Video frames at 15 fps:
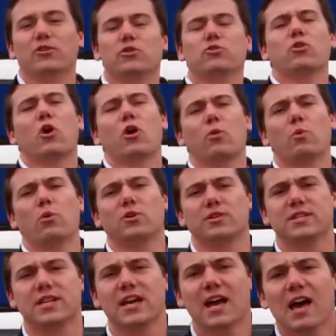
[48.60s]
new car
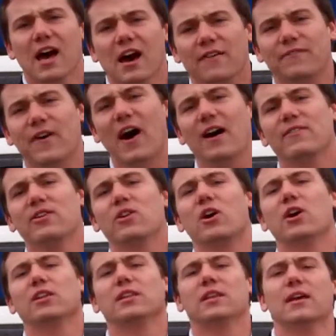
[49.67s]
warranty, a 5-year
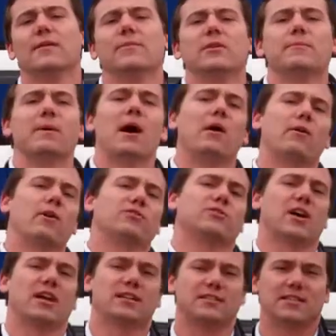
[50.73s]
unlimited mile
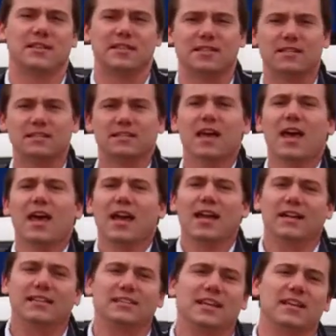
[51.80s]
roadside assistance,
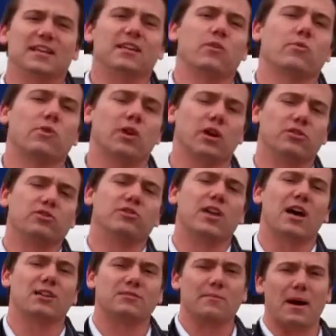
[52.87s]
and a 10-year,
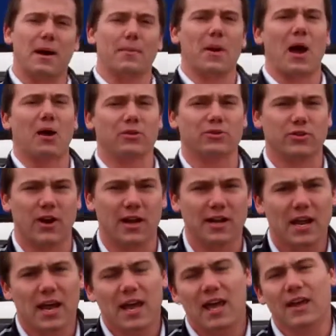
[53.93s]
100,000-mile powertrain.
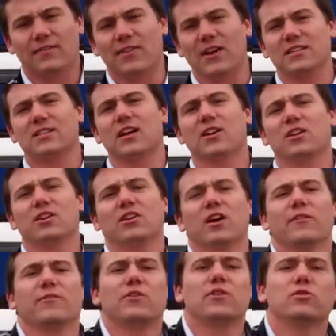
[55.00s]
If that's not good
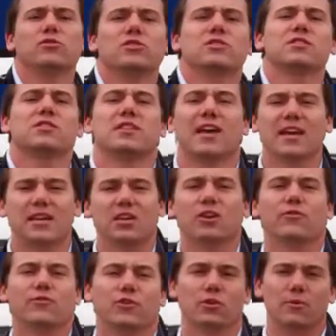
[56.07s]
enough for you, just to thank you
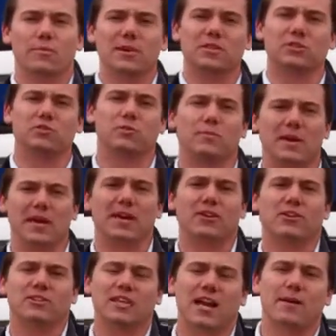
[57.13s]
for doing business with me
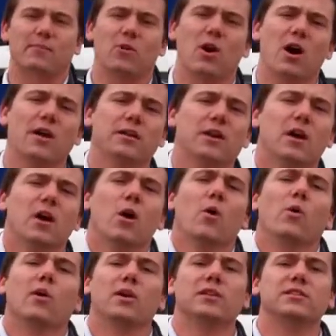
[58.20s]
here at Tameron,
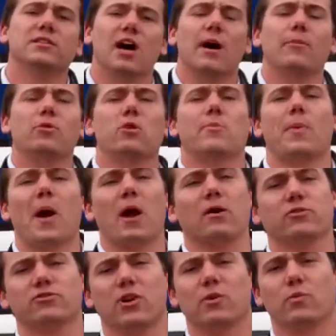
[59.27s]
we're going to double your
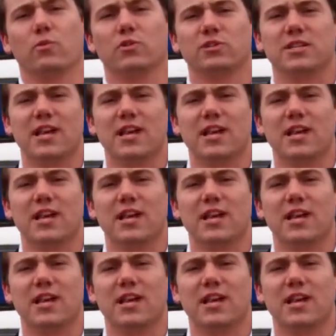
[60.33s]
powertrain warranty.